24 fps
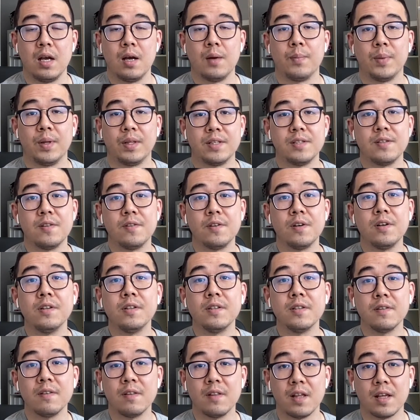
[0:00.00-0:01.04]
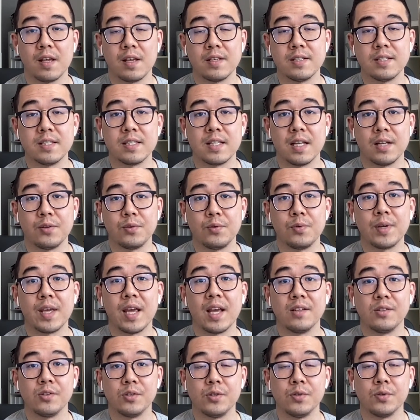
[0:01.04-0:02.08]
But there's certain things that you
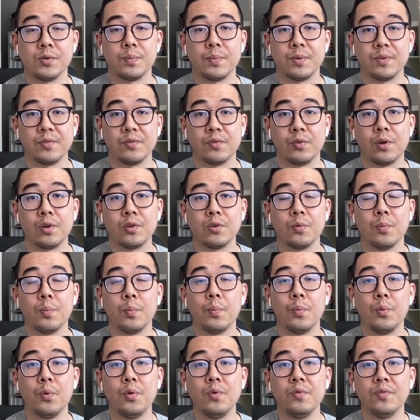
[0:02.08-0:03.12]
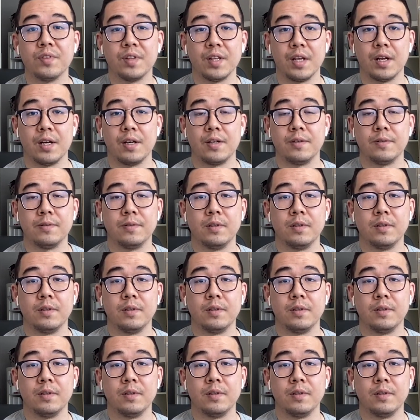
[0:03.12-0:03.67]
can do before you move there.